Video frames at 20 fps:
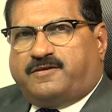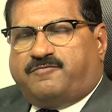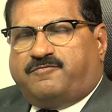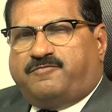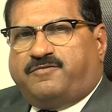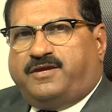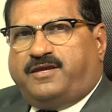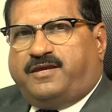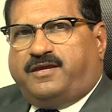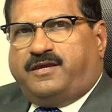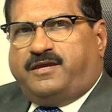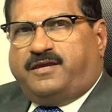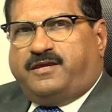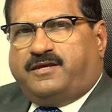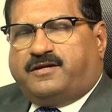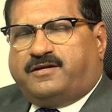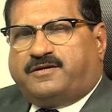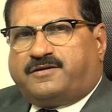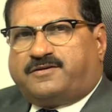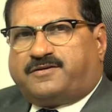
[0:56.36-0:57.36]
We
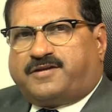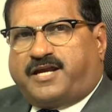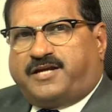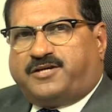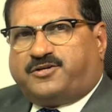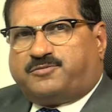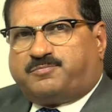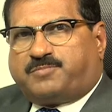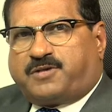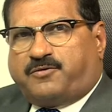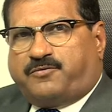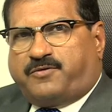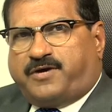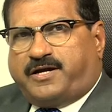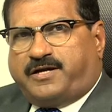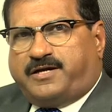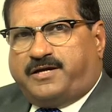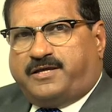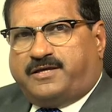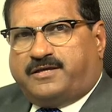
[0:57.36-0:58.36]
try to
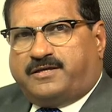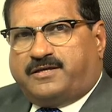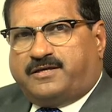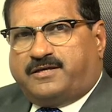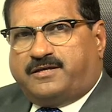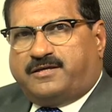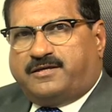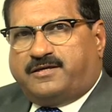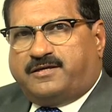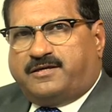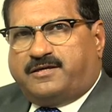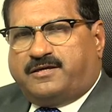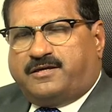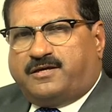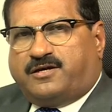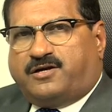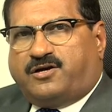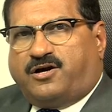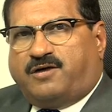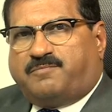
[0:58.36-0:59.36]
provide
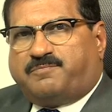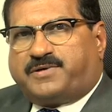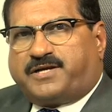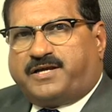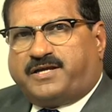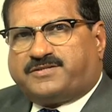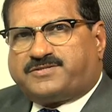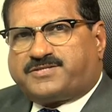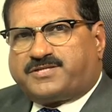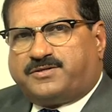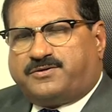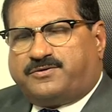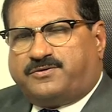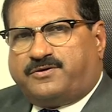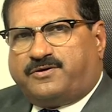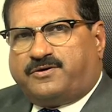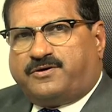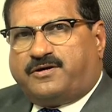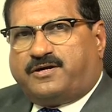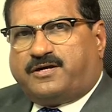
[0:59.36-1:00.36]

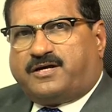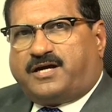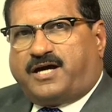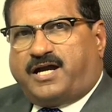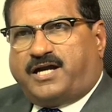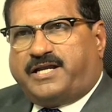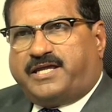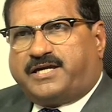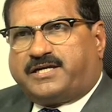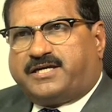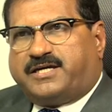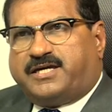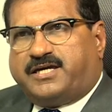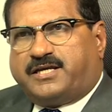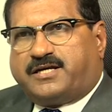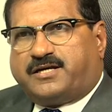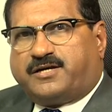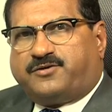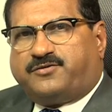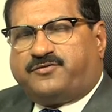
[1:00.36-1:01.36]
comprehensive cardiac
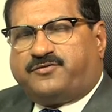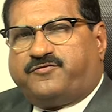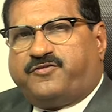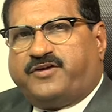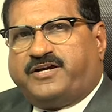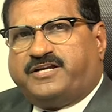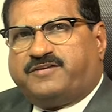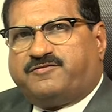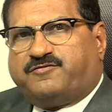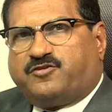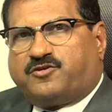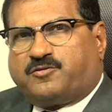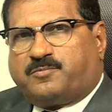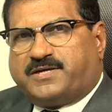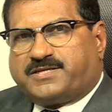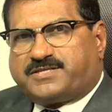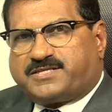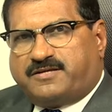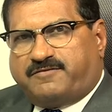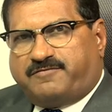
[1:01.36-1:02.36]
care
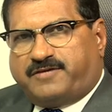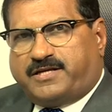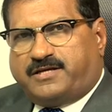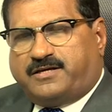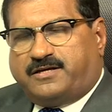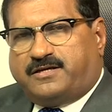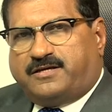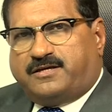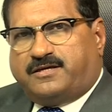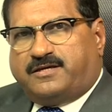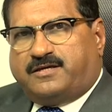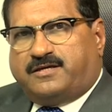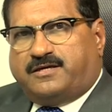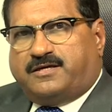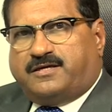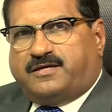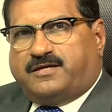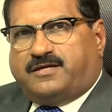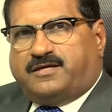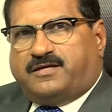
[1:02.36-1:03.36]
24/7
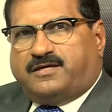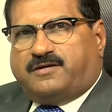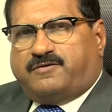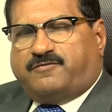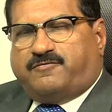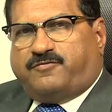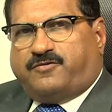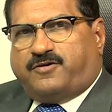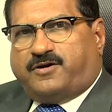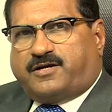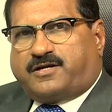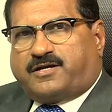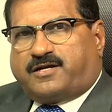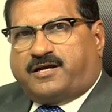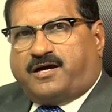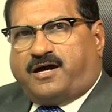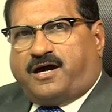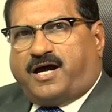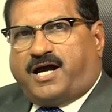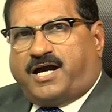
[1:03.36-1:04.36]
for
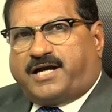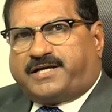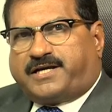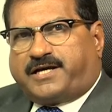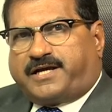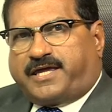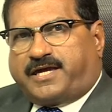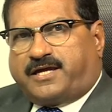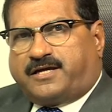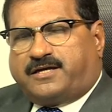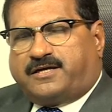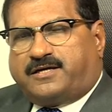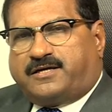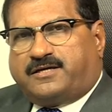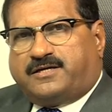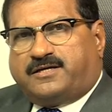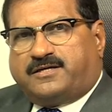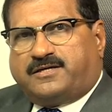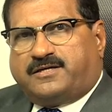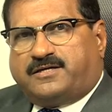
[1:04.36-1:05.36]
heart attack
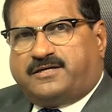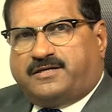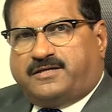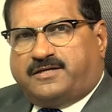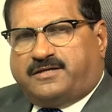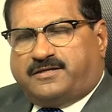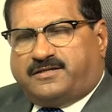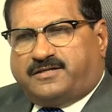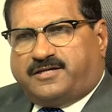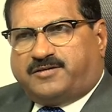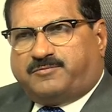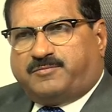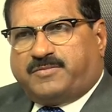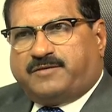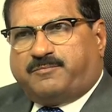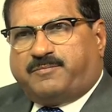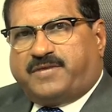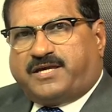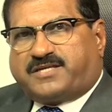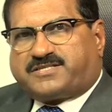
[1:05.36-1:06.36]

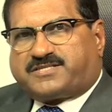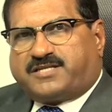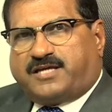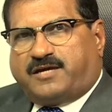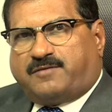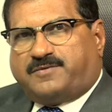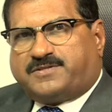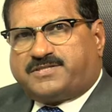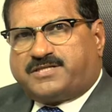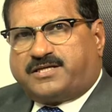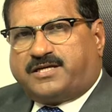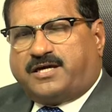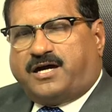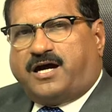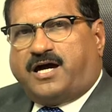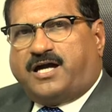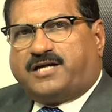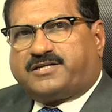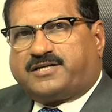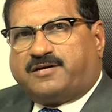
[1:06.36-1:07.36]
treatment by establishing a
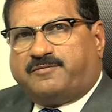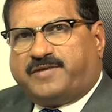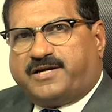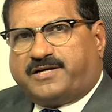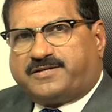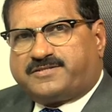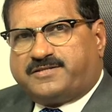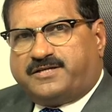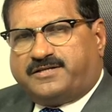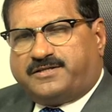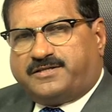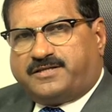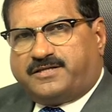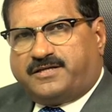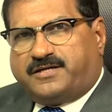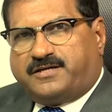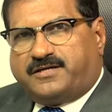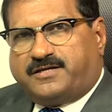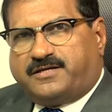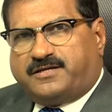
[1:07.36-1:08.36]
heart command
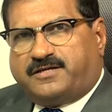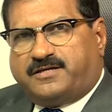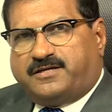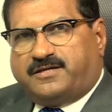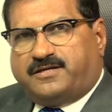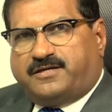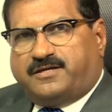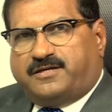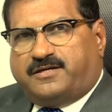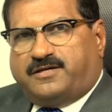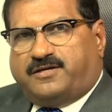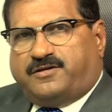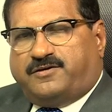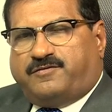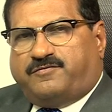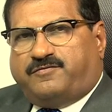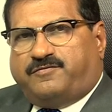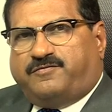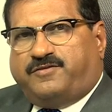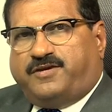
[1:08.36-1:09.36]
center.
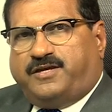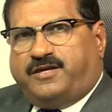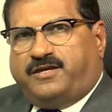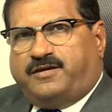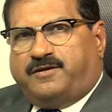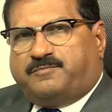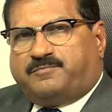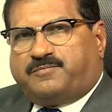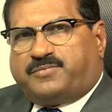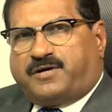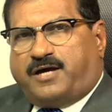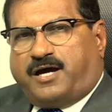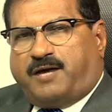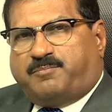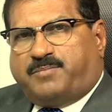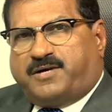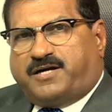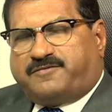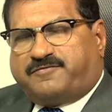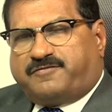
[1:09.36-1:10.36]
We,
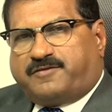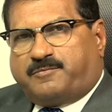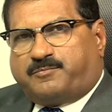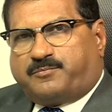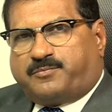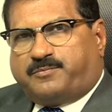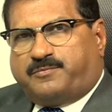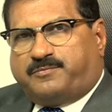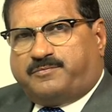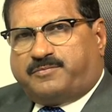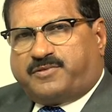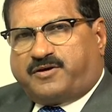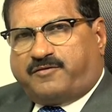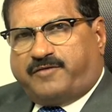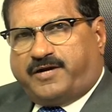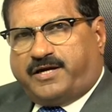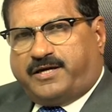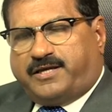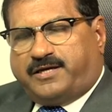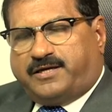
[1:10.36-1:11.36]
apart from
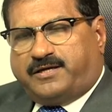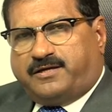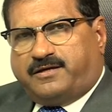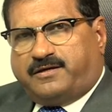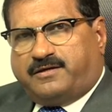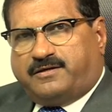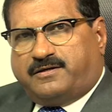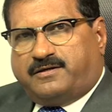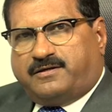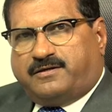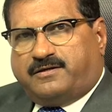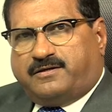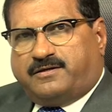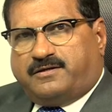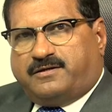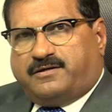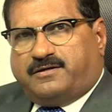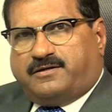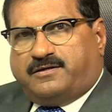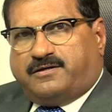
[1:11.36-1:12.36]
providing
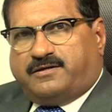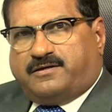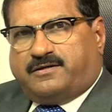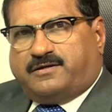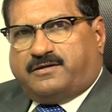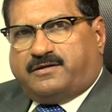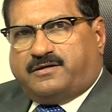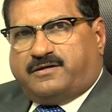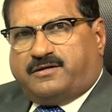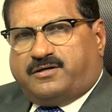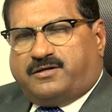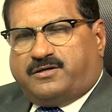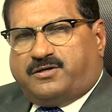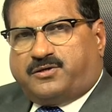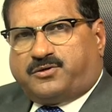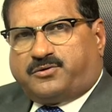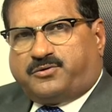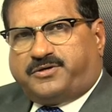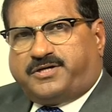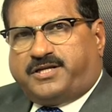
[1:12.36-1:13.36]

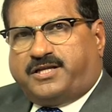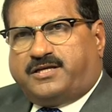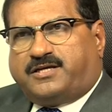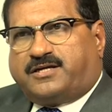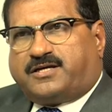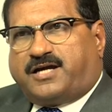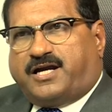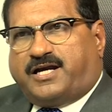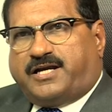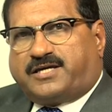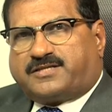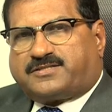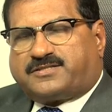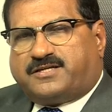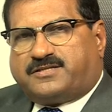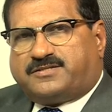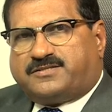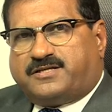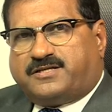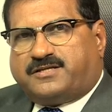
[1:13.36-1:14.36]
routine cardiac
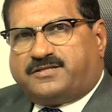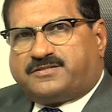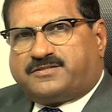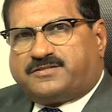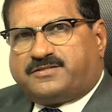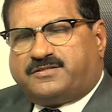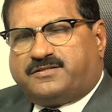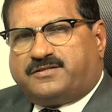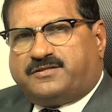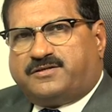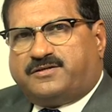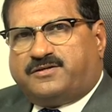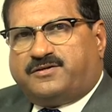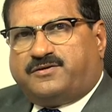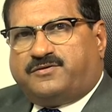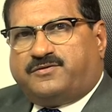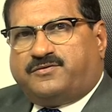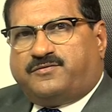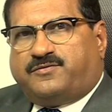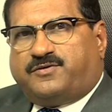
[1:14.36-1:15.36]
surgeries,
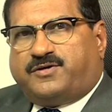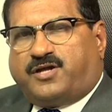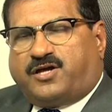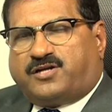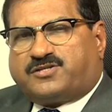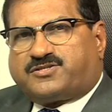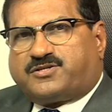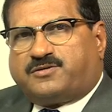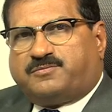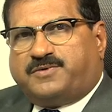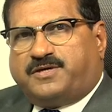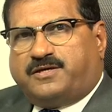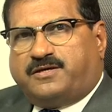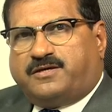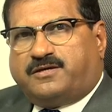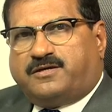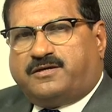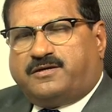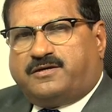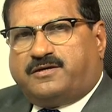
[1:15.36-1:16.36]
would also
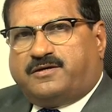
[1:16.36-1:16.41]
be